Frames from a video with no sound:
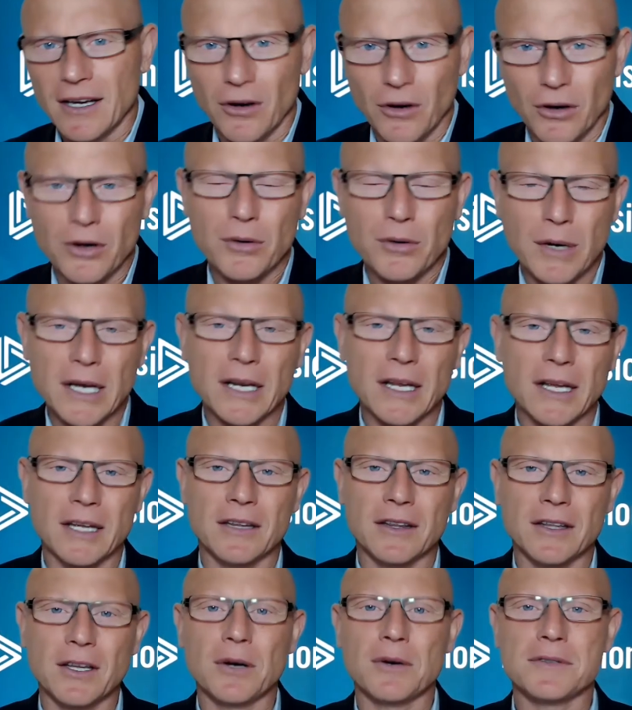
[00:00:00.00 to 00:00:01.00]
already
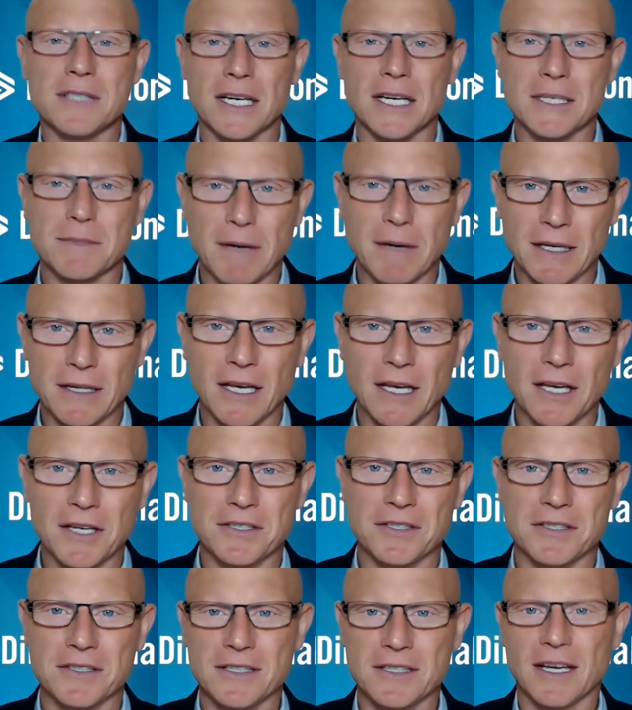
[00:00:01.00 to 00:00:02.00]
those
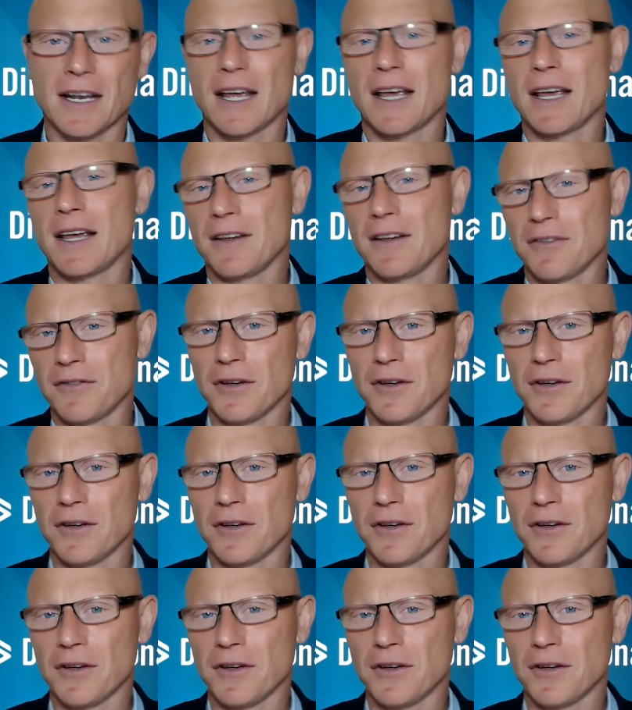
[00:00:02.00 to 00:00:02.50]
expectations that, hey,